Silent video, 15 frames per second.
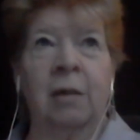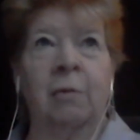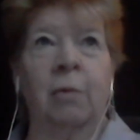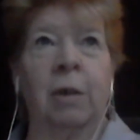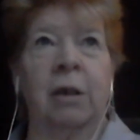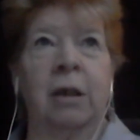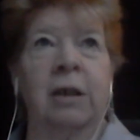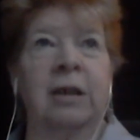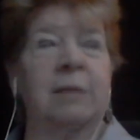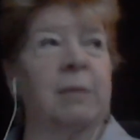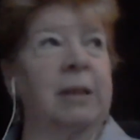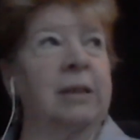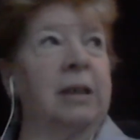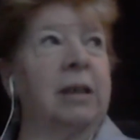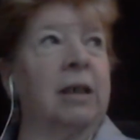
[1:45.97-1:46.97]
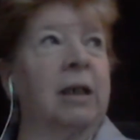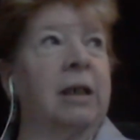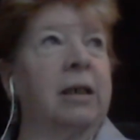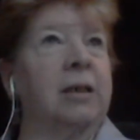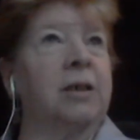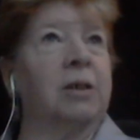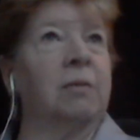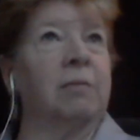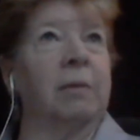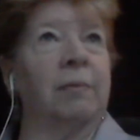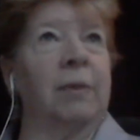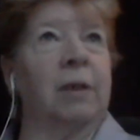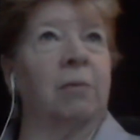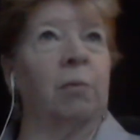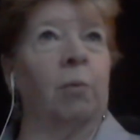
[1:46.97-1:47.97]
We're expecting a
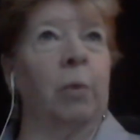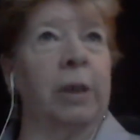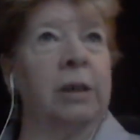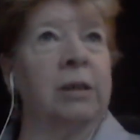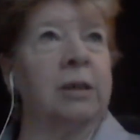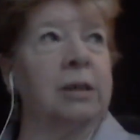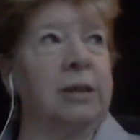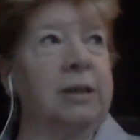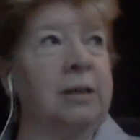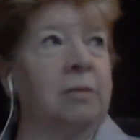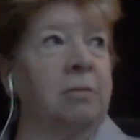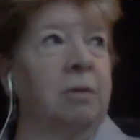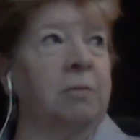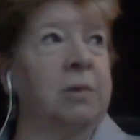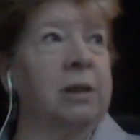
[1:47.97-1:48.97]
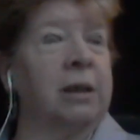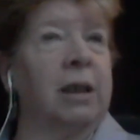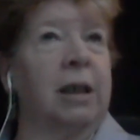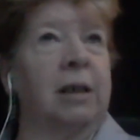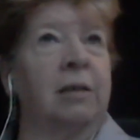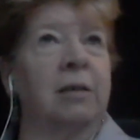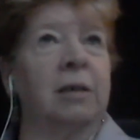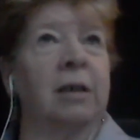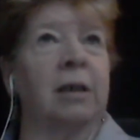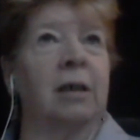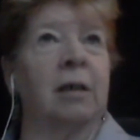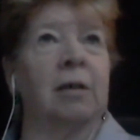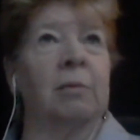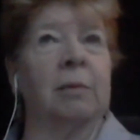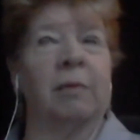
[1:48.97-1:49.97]
terrific wind storm tonight.
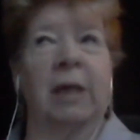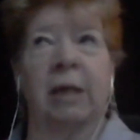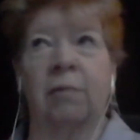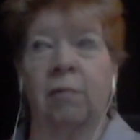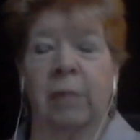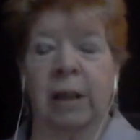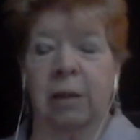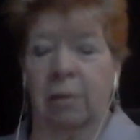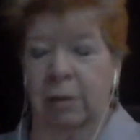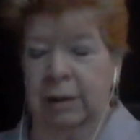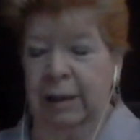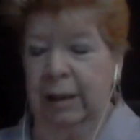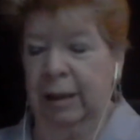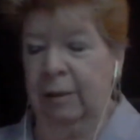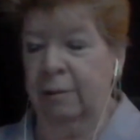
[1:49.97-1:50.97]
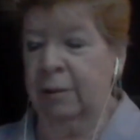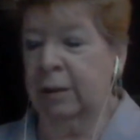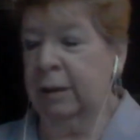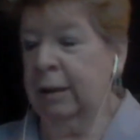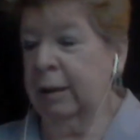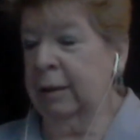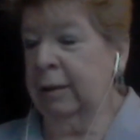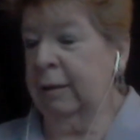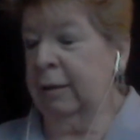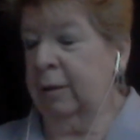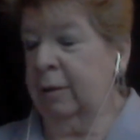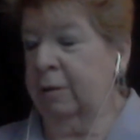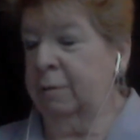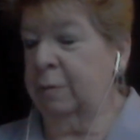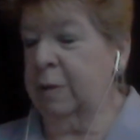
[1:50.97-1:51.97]
We've had rain all day,
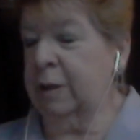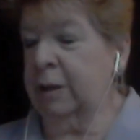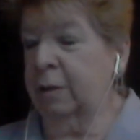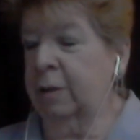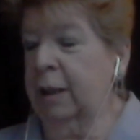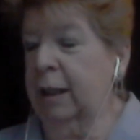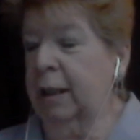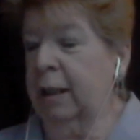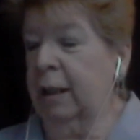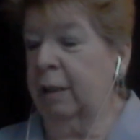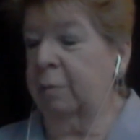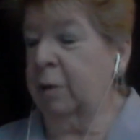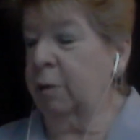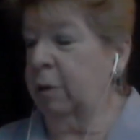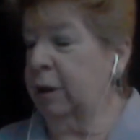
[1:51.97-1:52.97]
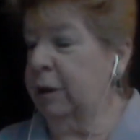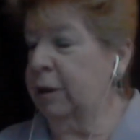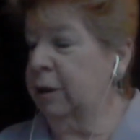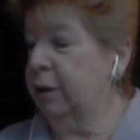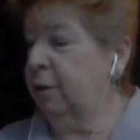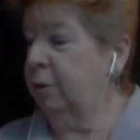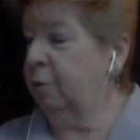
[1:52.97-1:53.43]
so that I'm just